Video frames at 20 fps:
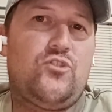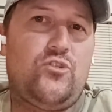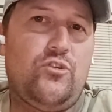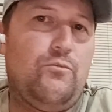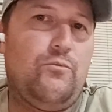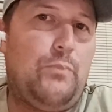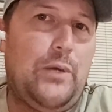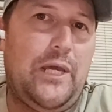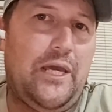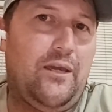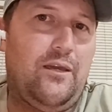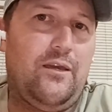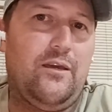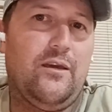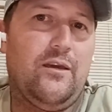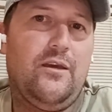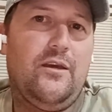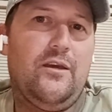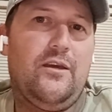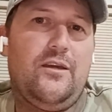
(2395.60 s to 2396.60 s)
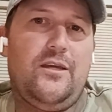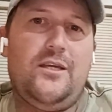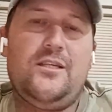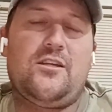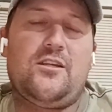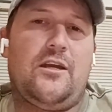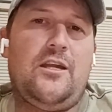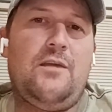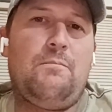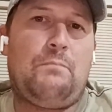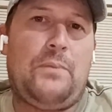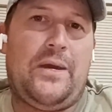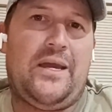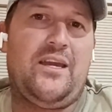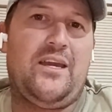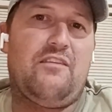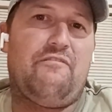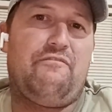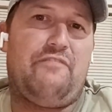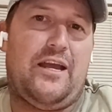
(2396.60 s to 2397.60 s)
too big, he's only
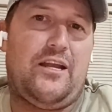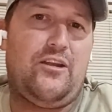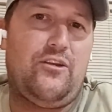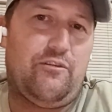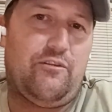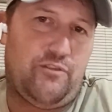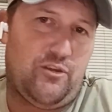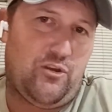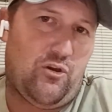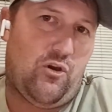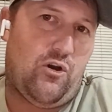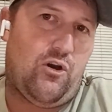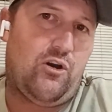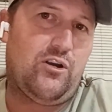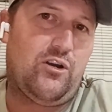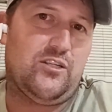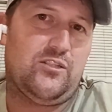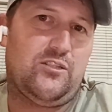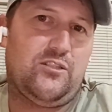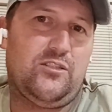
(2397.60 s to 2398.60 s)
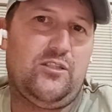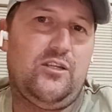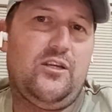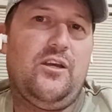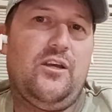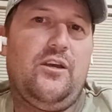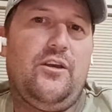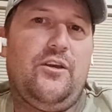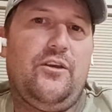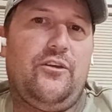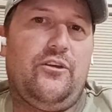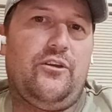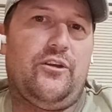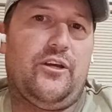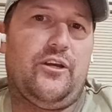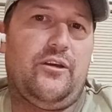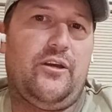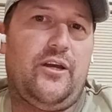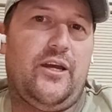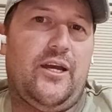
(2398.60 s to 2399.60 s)
paying the value of the carcass.
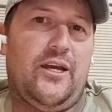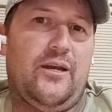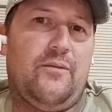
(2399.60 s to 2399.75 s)
Where